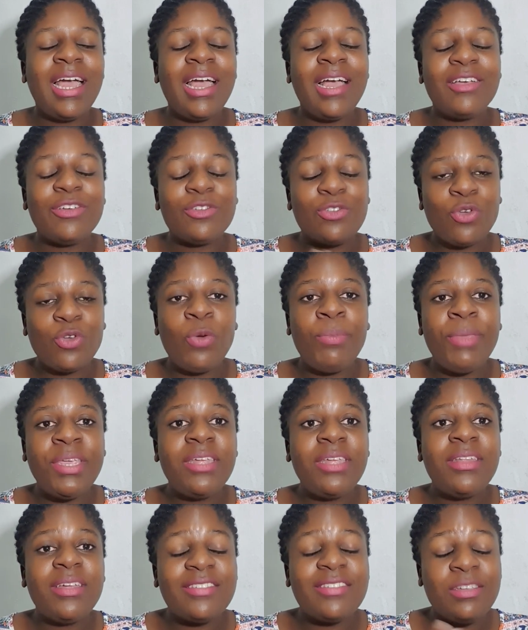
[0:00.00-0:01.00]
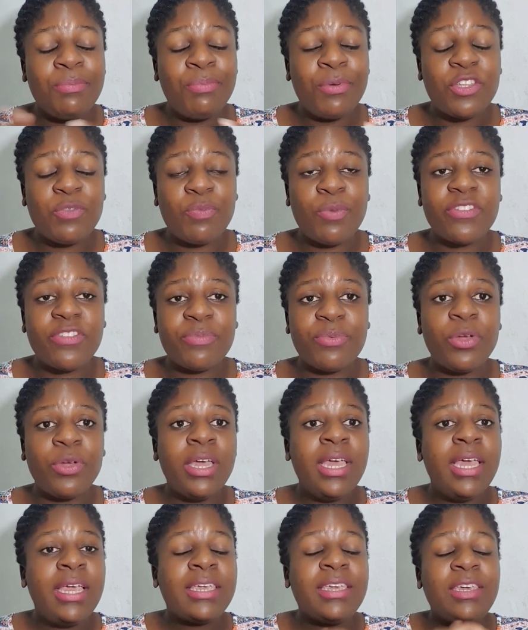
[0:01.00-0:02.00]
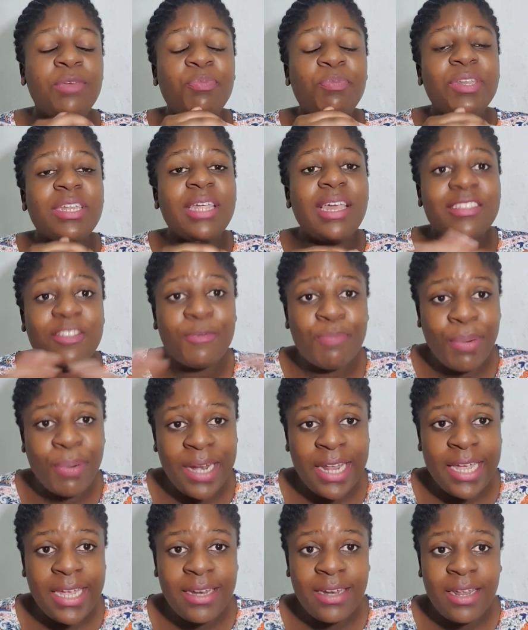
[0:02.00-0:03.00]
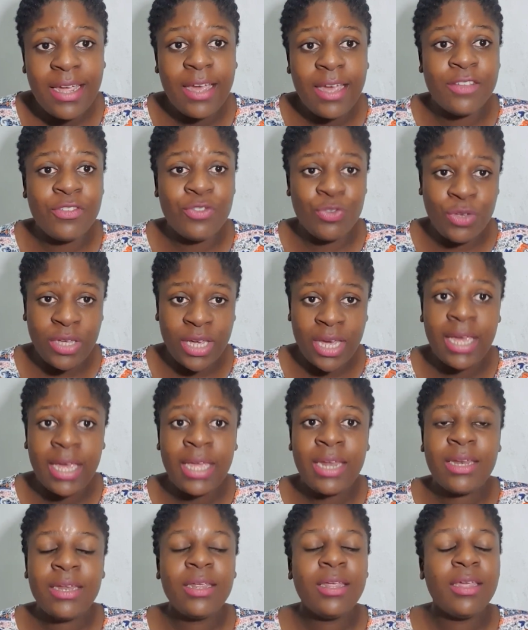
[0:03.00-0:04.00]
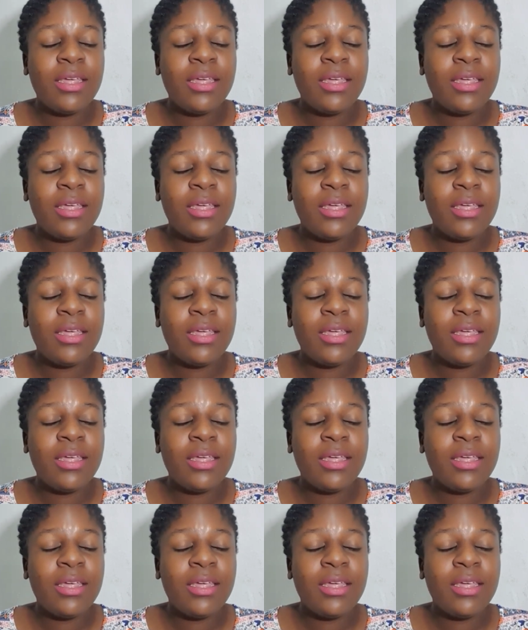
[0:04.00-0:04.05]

So make it as simple as possible. Keep it as plain as you can.